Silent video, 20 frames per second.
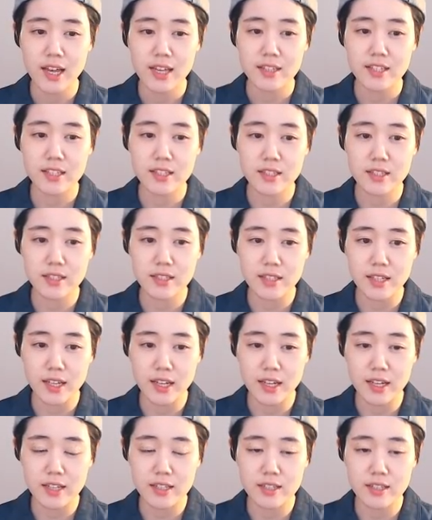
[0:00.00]
This
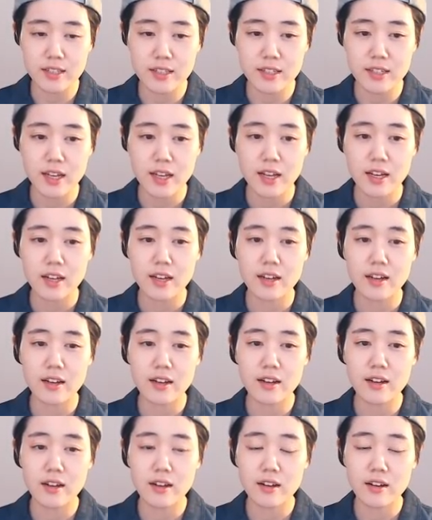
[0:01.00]
is
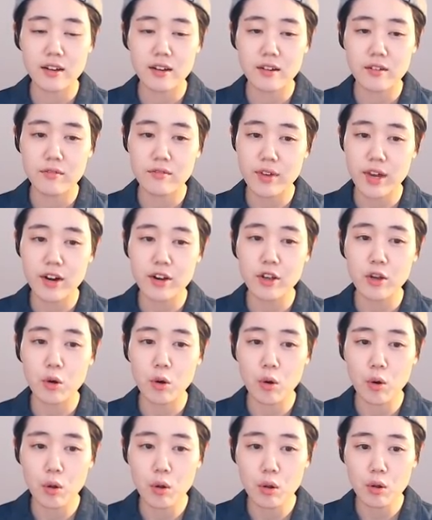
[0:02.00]
a very
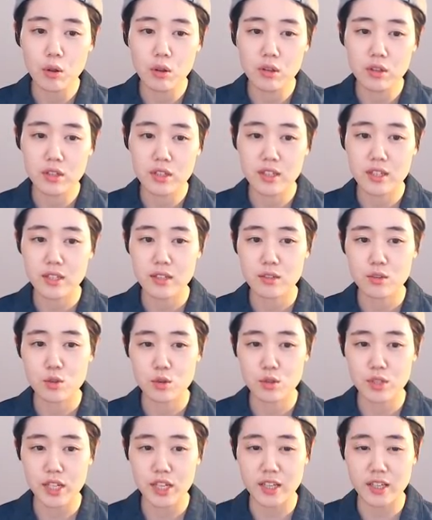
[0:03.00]
old
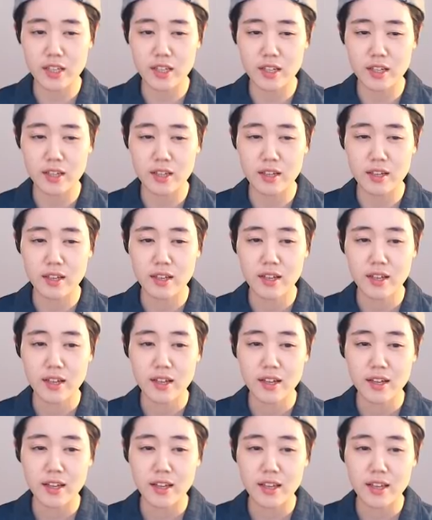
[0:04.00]
joseki.
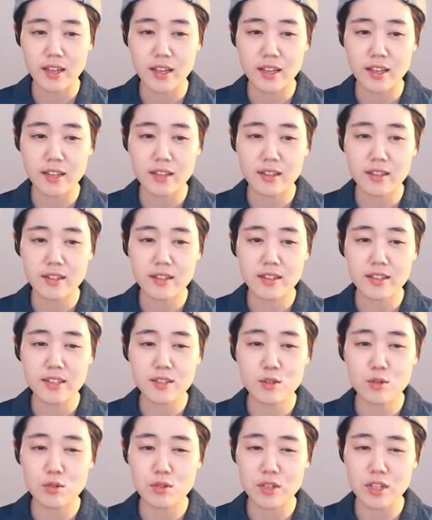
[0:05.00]

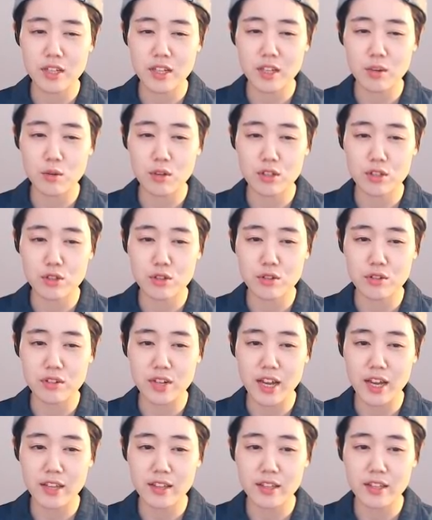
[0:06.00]
This joseki was
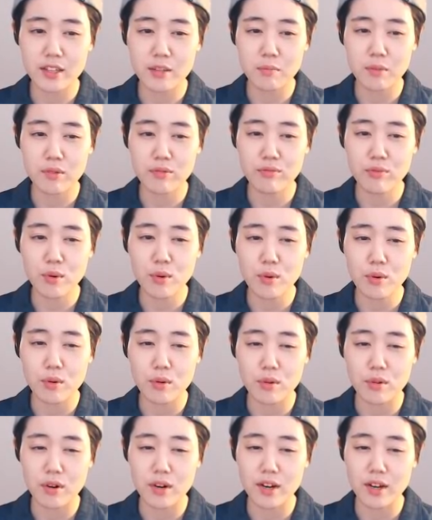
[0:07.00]
created
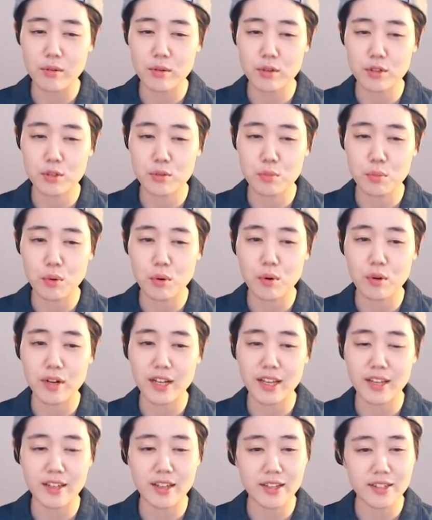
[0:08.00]
before I was born,
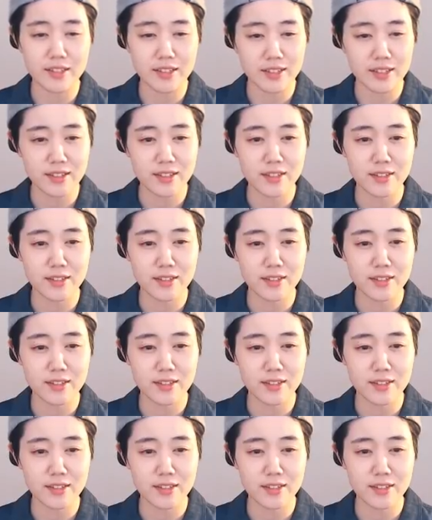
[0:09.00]
I guess.